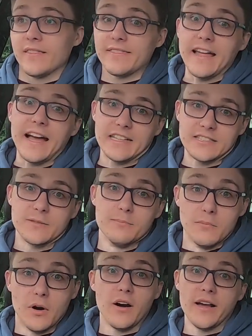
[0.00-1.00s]
That's
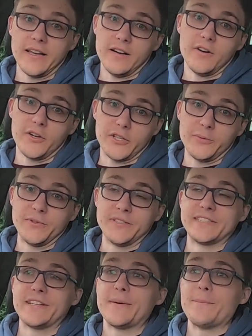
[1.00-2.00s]
my
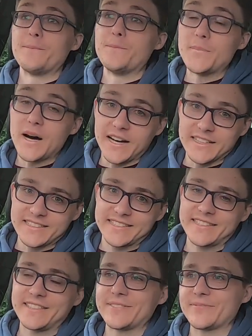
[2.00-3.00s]
argument.
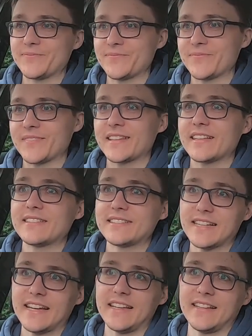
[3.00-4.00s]
But
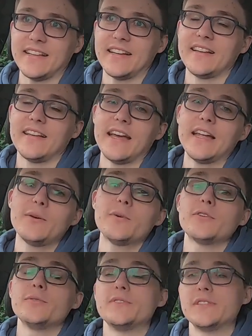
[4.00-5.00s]
saying that,
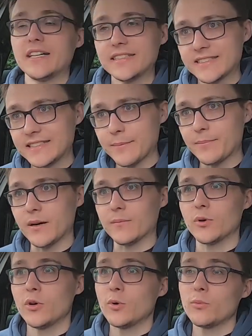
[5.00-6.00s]
anyone who does step up,
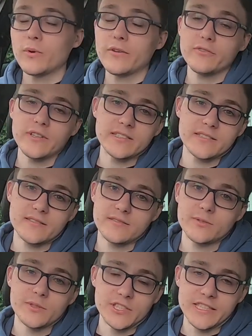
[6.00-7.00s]
whether it's
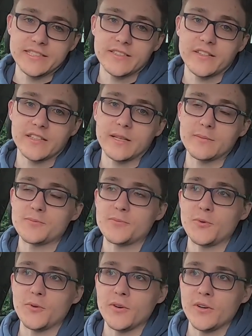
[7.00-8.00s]
to a GTI
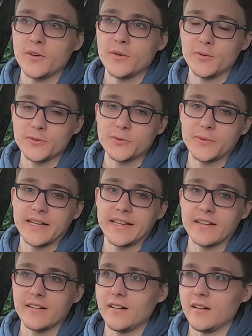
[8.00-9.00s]
Clubsport or to an
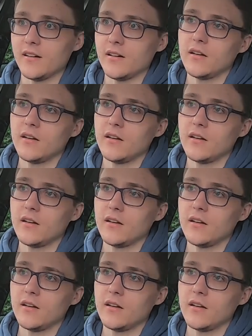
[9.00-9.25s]
8R,